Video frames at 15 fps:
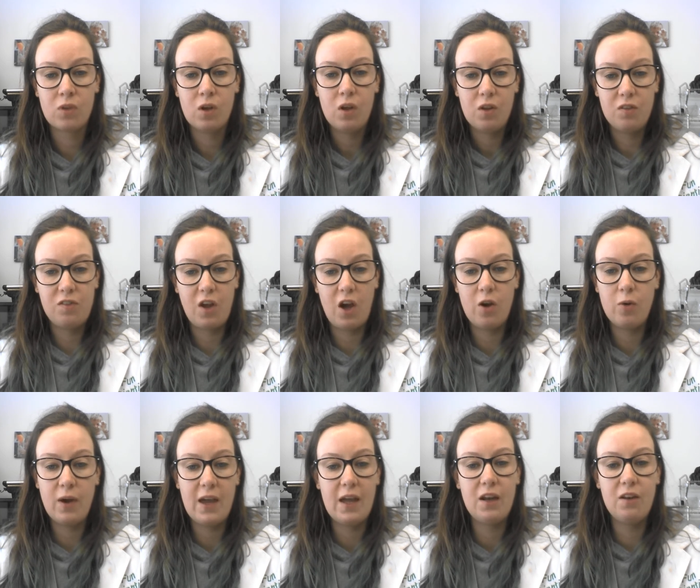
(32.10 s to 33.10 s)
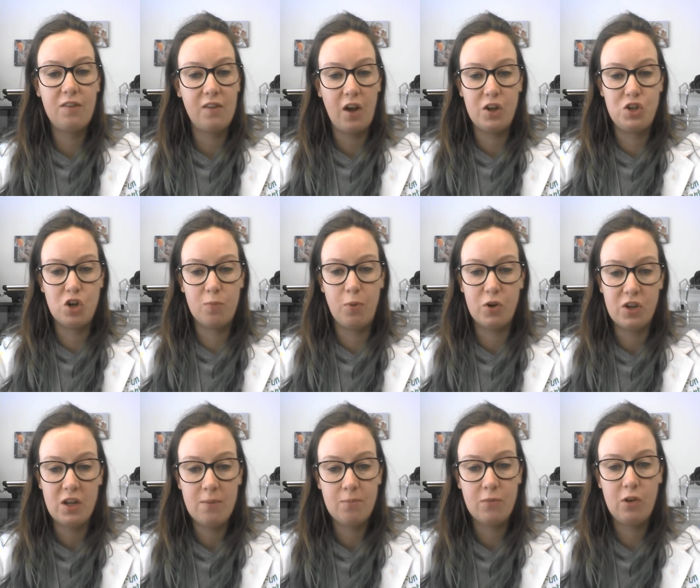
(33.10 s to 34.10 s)
So inside your
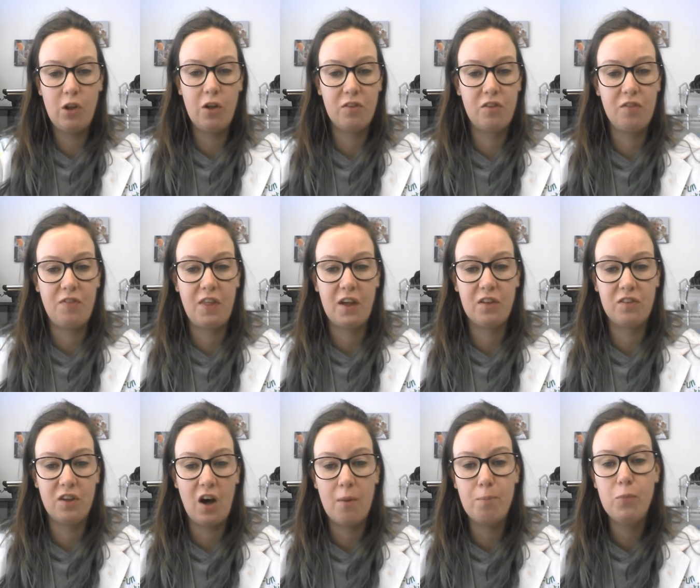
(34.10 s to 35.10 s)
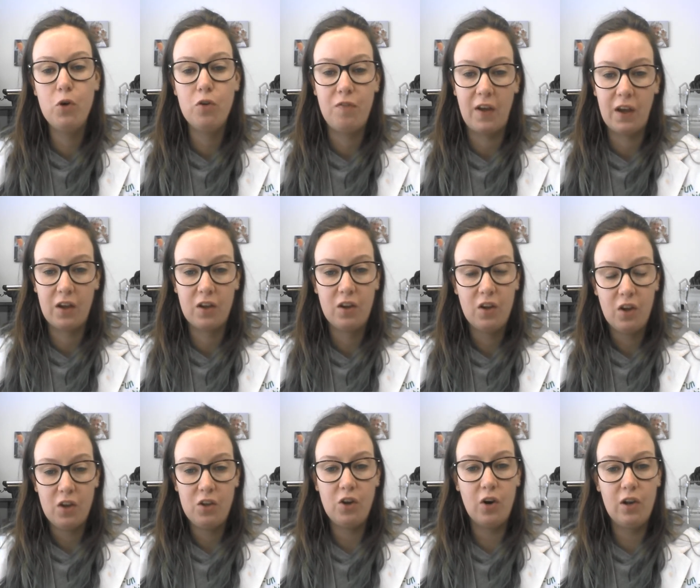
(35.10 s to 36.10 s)
body, lots of things are moving.
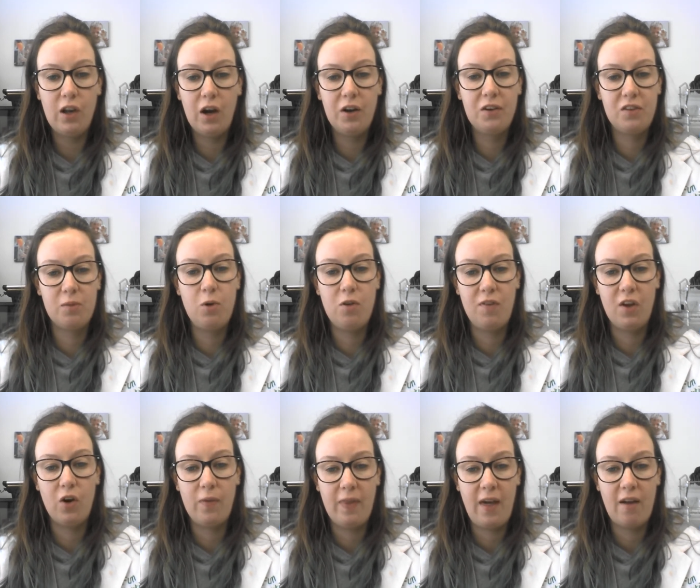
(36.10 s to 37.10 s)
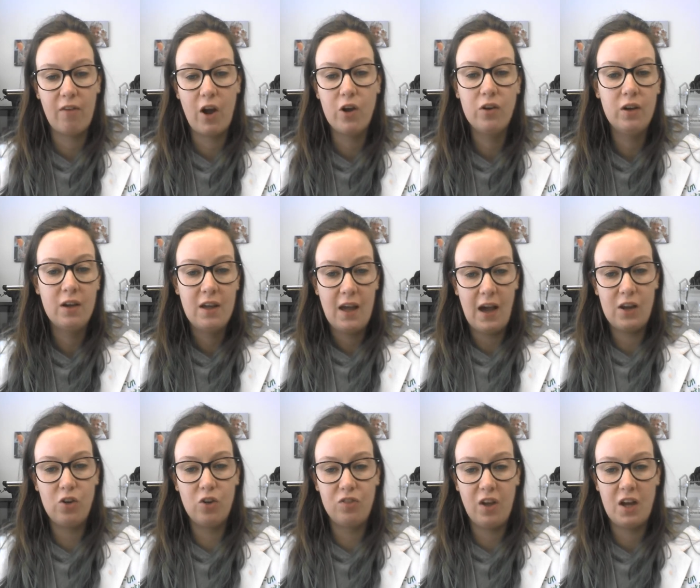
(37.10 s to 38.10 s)
Your lungs are moving on their own, and
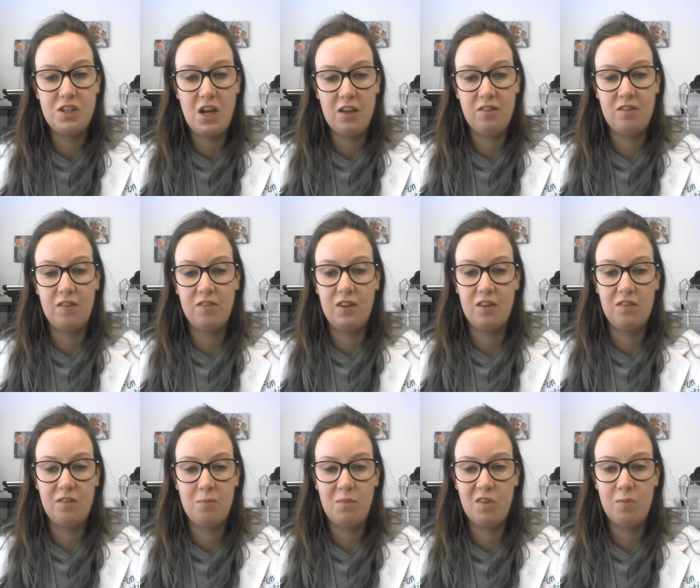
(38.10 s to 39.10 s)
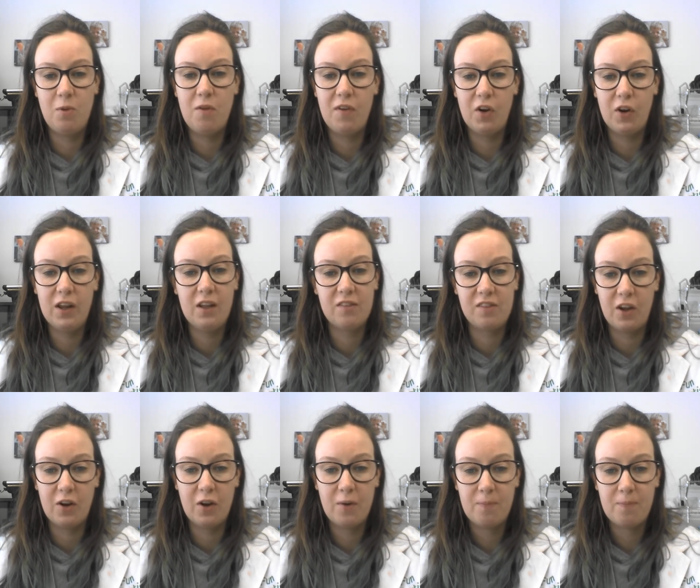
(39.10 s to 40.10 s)
your digestive system is moving on its
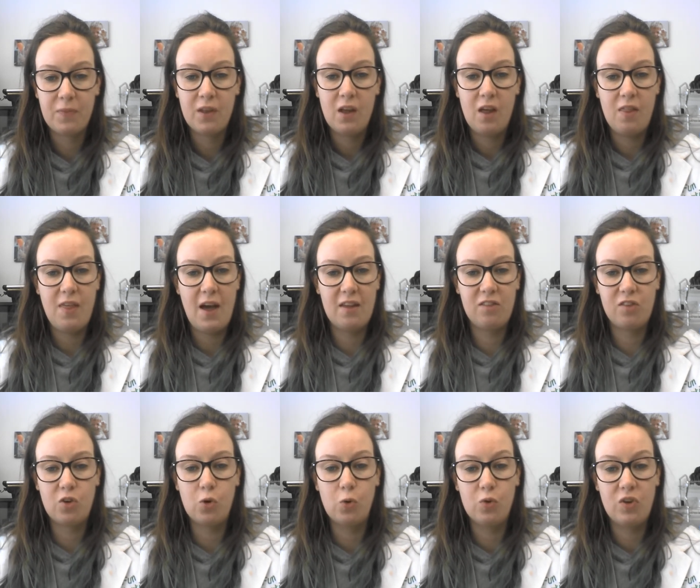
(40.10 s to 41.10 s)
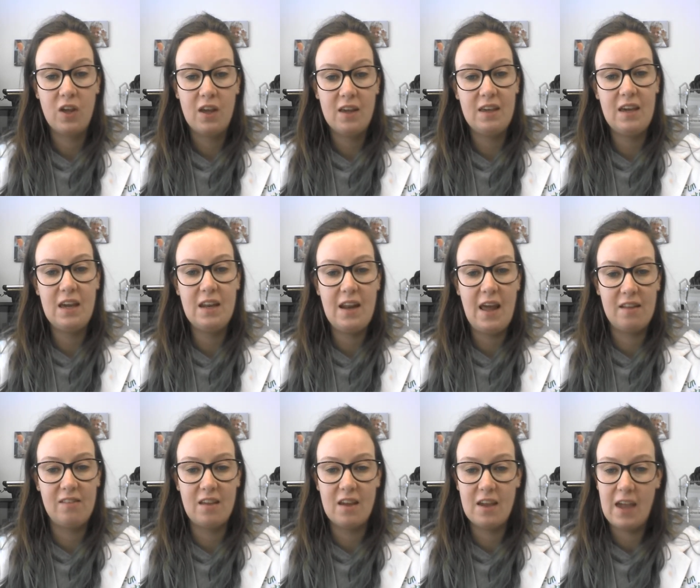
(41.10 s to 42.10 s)
own. That's called
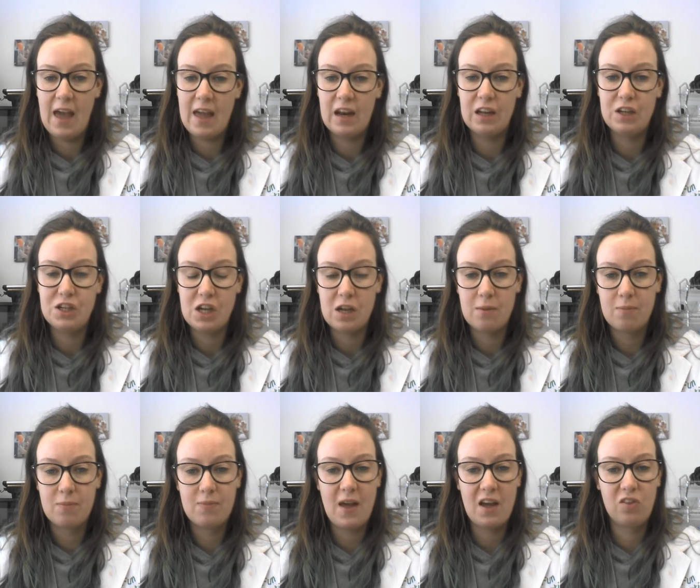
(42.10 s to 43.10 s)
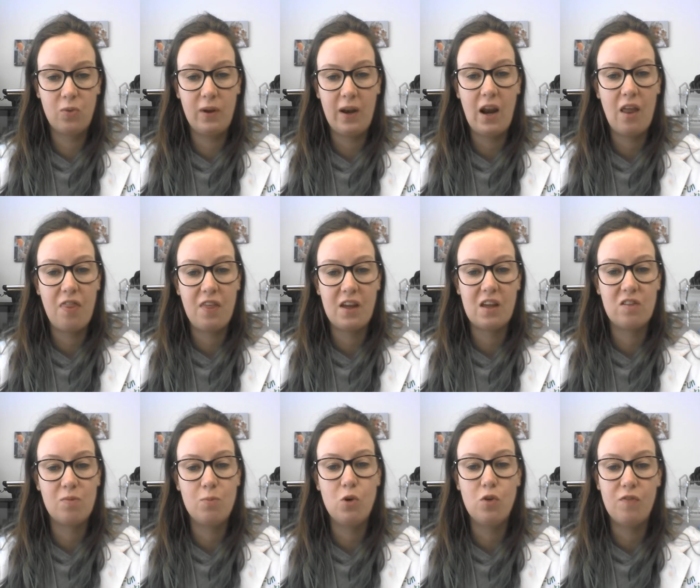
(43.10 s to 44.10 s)
kinetic energy. That's when anything
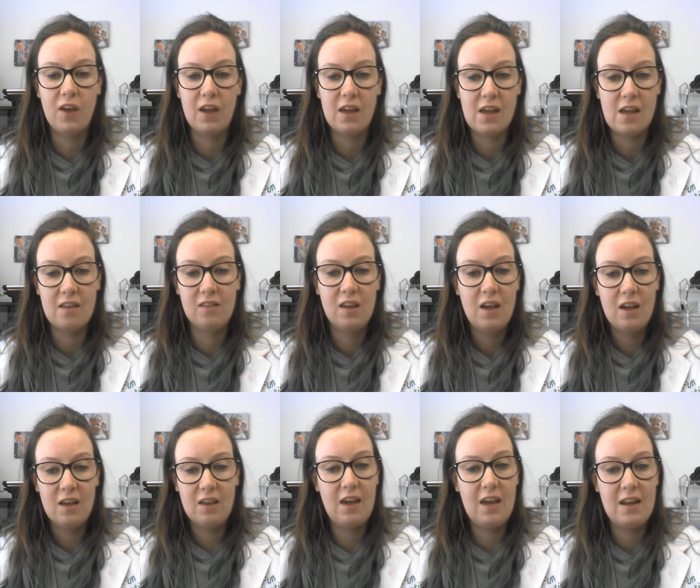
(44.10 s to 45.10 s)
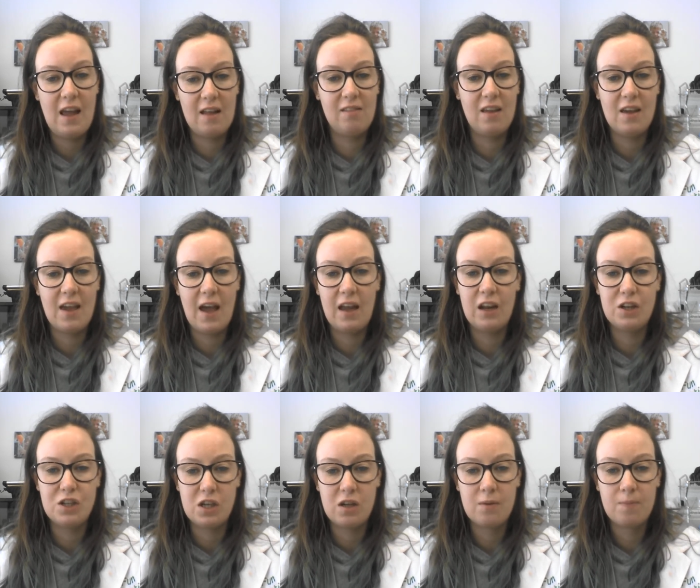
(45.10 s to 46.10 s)
is moving, it's kinetic
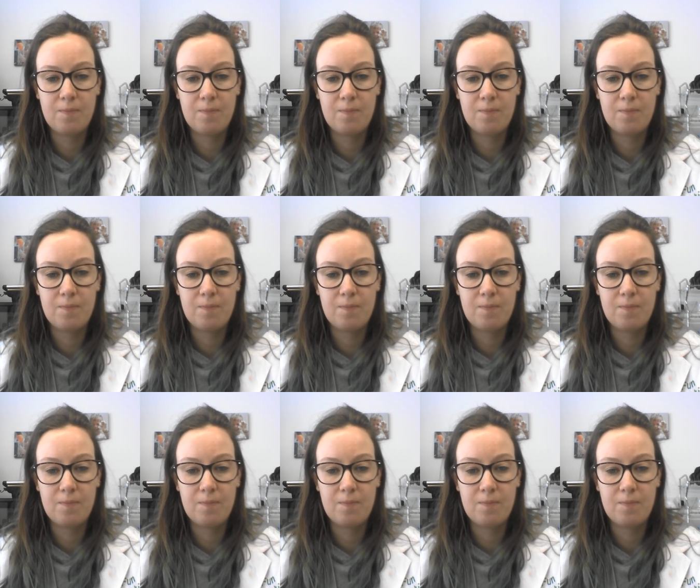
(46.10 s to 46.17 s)
energy.